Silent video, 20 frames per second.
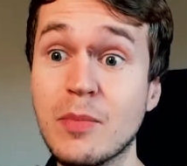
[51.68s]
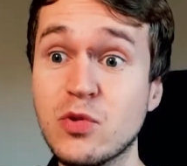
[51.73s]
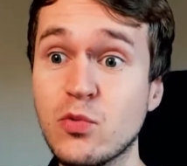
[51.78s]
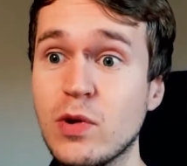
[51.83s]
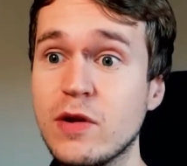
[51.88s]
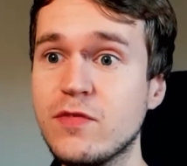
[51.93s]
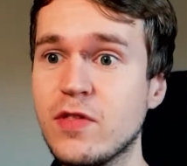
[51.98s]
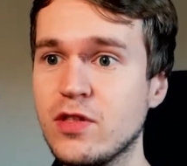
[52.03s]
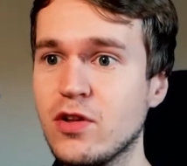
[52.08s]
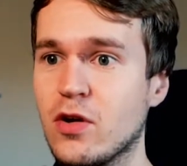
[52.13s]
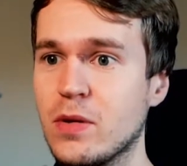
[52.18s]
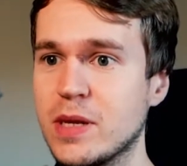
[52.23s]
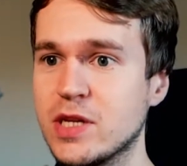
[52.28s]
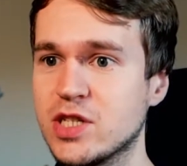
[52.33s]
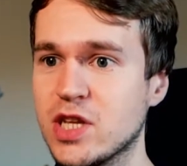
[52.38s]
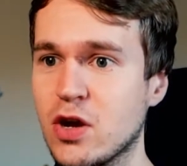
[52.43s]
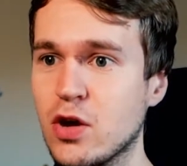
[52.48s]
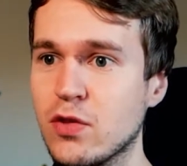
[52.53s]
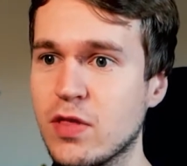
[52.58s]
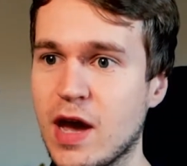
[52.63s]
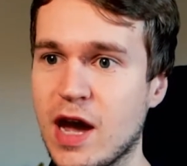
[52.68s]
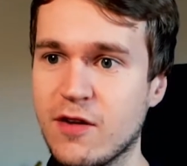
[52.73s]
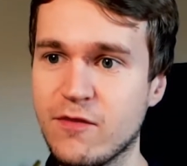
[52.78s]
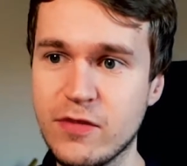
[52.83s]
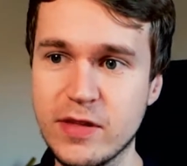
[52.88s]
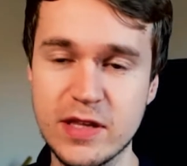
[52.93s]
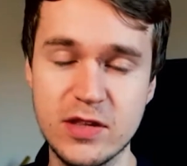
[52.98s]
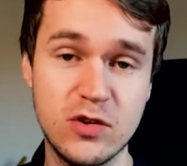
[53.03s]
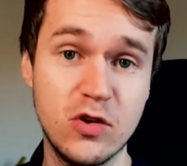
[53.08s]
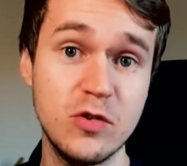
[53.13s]
with the knowledge that other
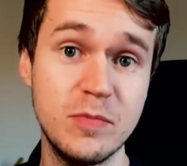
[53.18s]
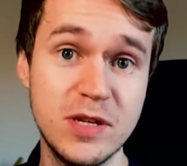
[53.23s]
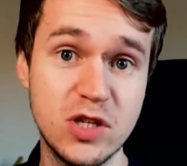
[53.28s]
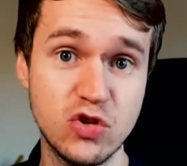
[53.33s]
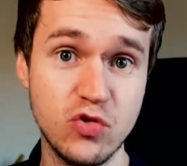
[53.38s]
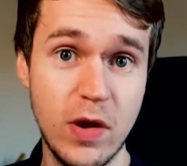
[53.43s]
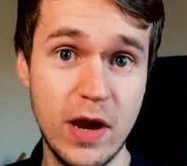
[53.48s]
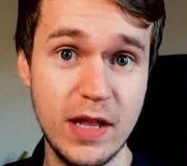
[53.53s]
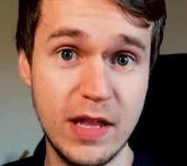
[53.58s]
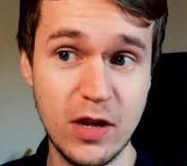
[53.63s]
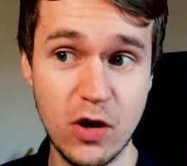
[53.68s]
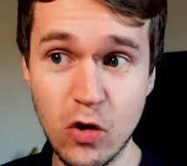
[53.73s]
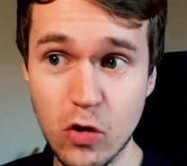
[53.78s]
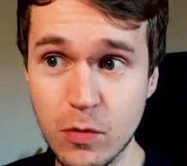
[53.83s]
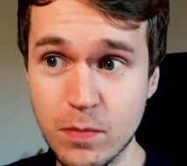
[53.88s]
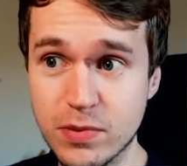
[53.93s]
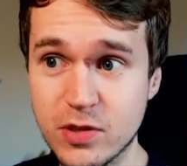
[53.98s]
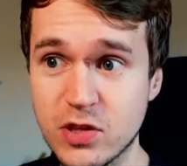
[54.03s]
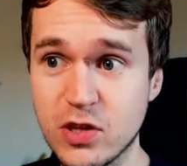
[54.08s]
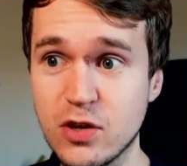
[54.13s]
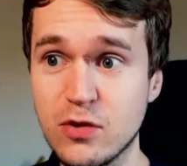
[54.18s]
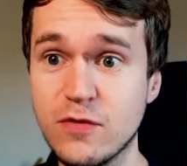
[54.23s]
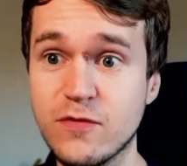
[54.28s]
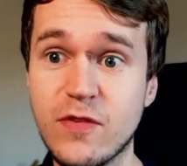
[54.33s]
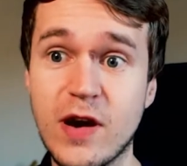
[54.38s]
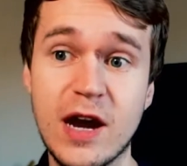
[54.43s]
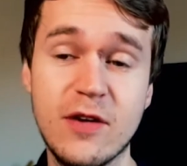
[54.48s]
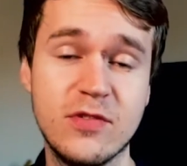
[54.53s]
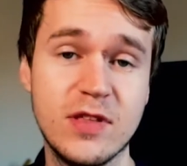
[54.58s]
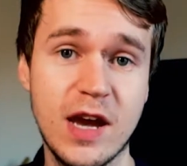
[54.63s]
athletes could be training up to
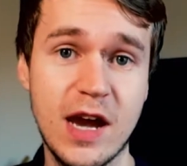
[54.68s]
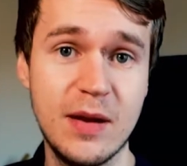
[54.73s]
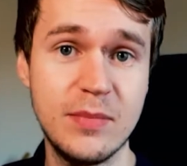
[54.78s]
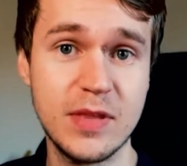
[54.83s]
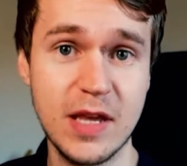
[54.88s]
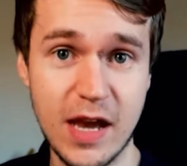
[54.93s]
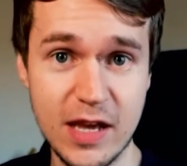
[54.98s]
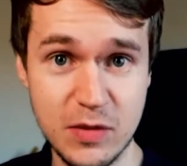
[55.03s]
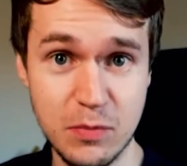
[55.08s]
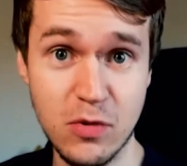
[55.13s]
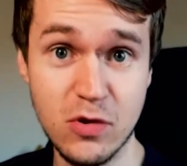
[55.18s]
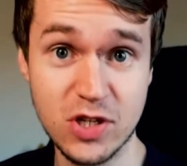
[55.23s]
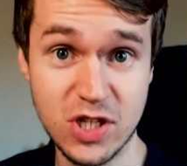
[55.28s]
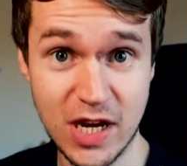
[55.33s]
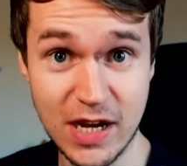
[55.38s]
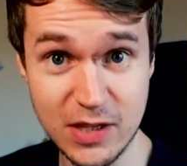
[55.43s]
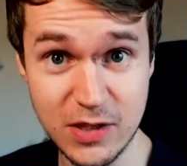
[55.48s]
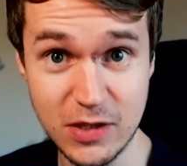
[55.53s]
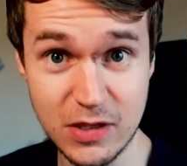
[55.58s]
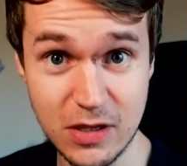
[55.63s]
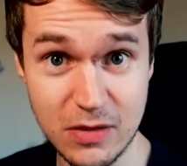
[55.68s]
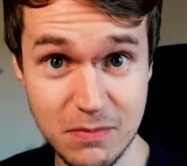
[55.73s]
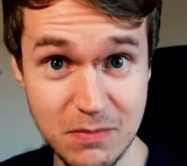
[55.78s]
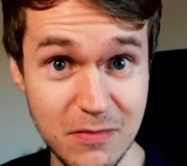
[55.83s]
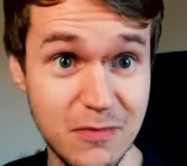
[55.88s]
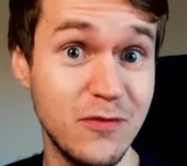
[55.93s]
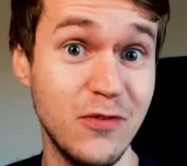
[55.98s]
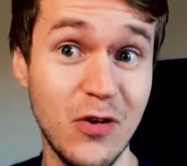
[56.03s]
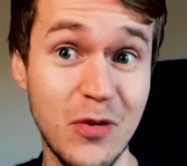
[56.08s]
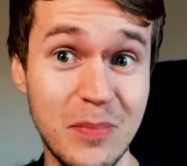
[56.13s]
5 times as much as
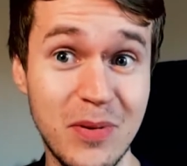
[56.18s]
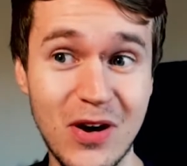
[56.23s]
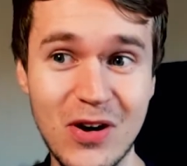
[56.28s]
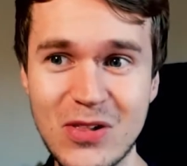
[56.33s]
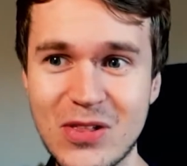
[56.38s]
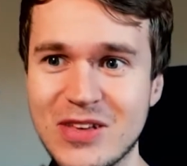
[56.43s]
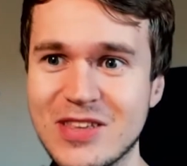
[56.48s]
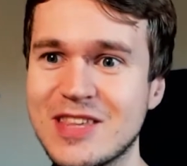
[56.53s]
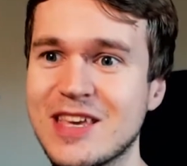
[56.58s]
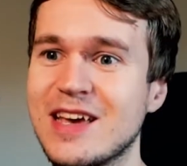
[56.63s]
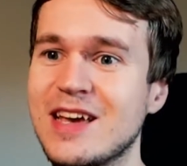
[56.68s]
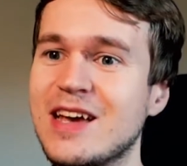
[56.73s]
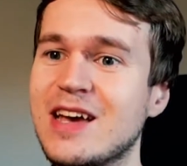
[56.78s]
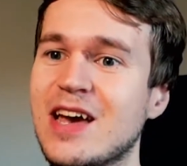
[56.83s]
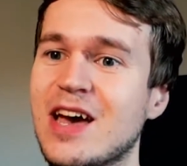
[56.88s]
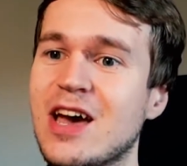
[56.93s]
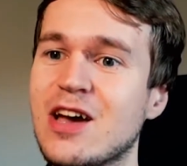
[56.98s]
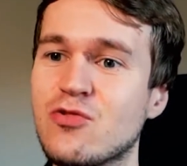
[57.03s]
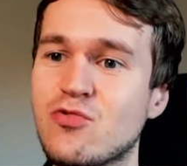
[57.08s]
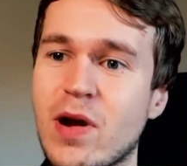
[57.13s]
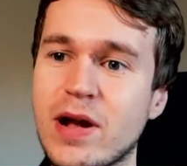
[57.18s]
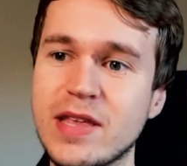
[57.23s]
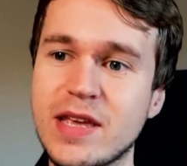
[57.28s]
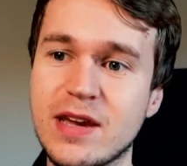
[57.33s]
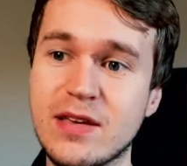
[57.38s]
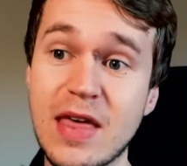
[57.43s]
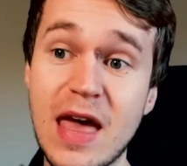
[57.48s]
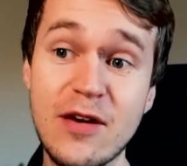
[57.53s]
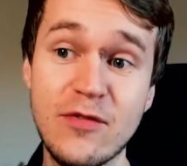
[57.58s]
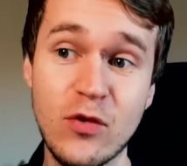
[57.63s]
footballers, Rangnick
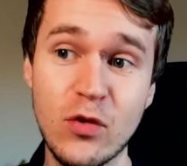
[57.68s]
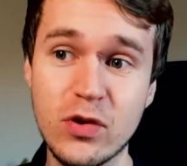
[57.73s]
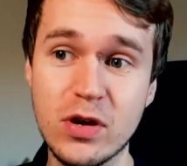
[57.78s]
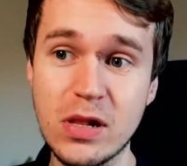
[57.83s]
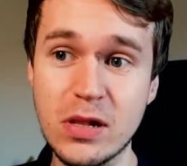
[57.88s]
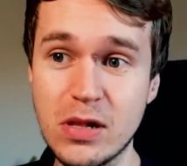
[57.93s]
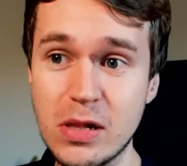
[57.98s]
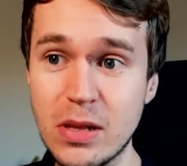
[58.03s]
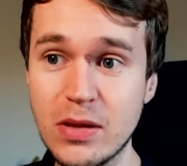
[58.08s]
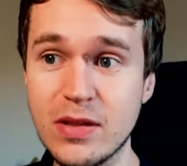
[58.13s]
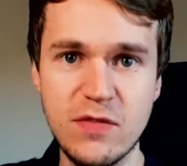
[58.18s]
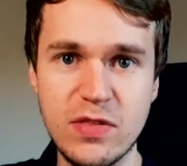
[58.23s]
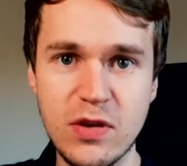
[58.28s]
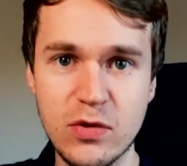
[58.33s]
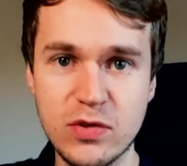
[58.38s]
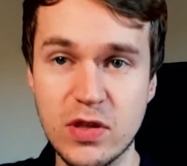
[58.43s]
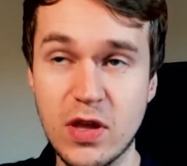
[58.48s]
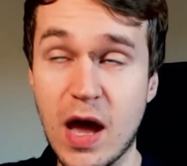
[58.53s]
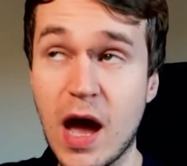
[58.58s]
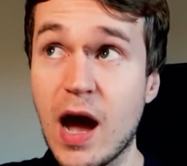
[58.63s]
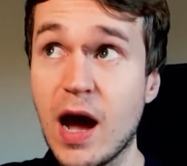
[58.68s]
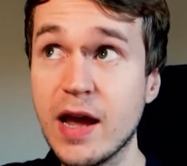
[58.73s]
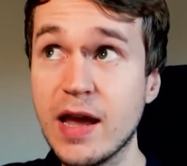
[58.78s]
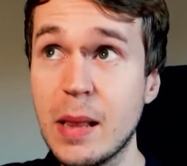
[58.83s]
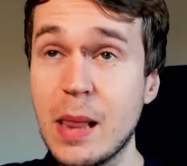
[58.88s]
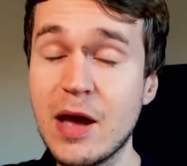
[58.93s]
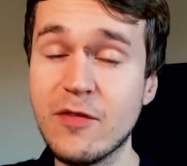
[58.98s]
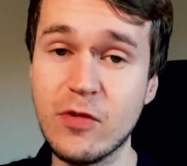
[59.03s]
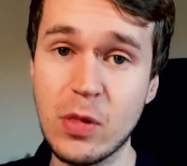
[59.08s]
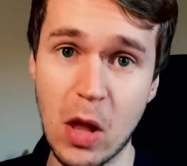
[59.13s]
therefore concluded there was a higher
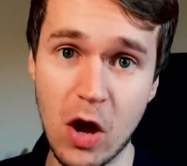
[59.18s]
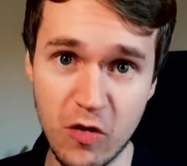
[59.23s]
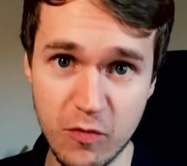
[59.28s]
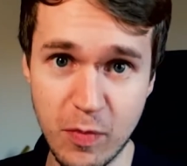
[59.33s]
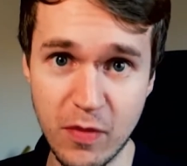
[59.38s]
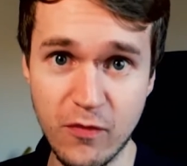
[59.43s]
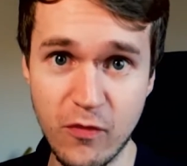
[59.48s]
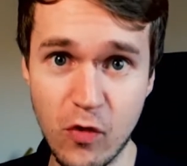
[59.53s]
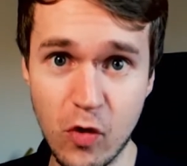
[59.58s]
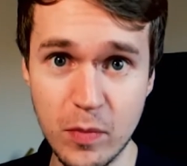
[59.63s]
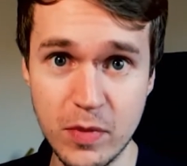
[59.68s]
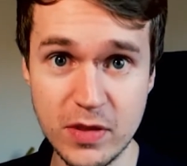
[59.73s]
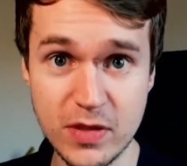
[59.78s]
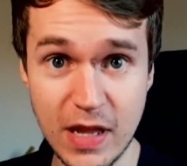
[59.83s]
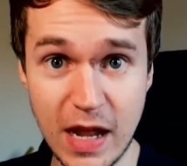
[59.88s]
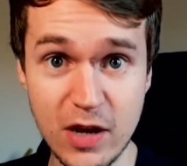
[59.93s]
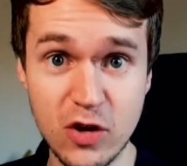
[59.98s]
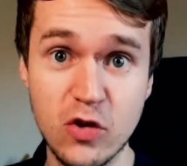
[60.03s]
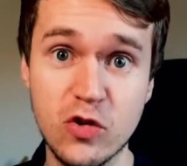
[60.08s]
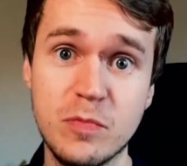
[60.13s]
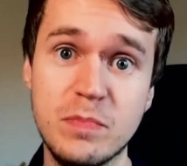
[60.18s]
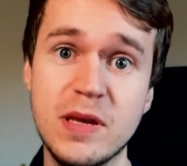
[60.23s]
level of performance that could be